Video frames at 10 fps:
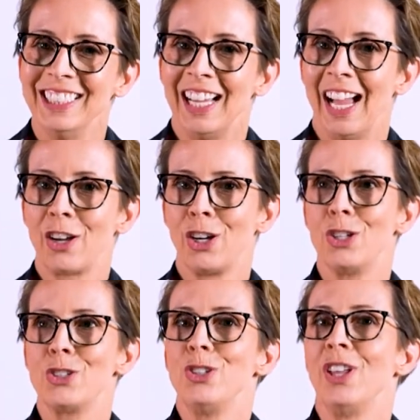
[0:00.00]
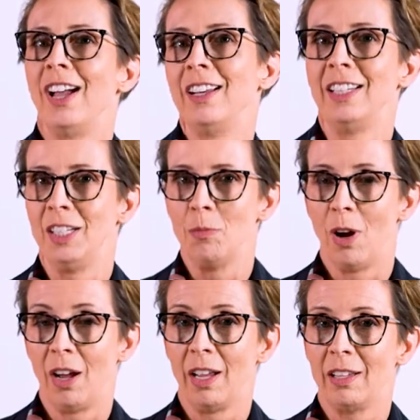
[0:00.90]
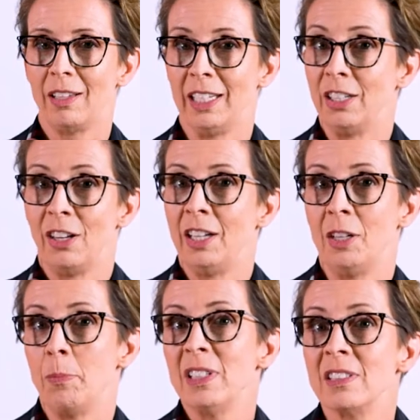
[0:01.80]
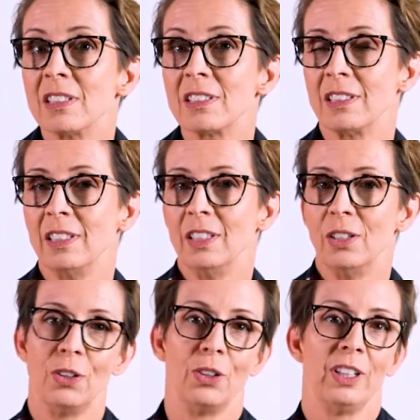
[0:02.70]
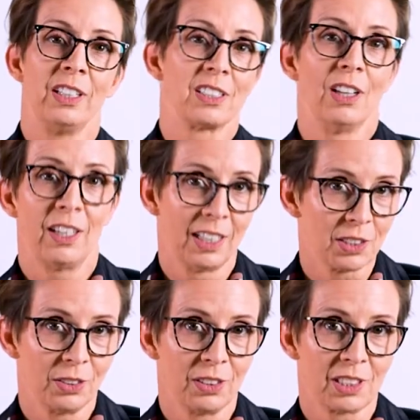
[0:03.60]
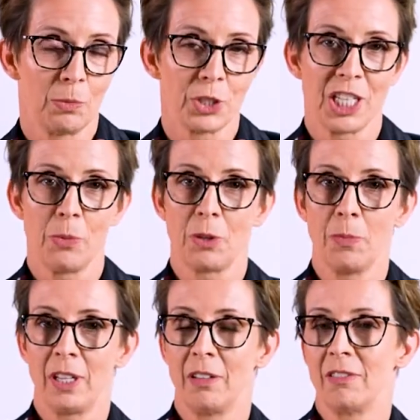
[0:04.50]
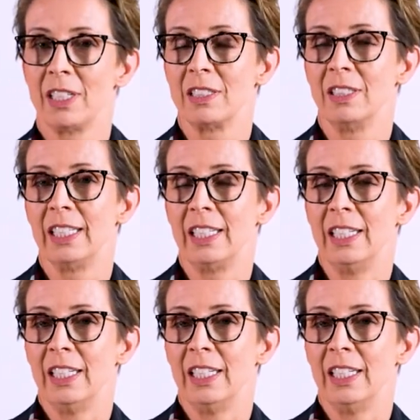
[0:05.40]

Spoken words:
How could I do that in a business or in a side hustle? Someone shared with me recently.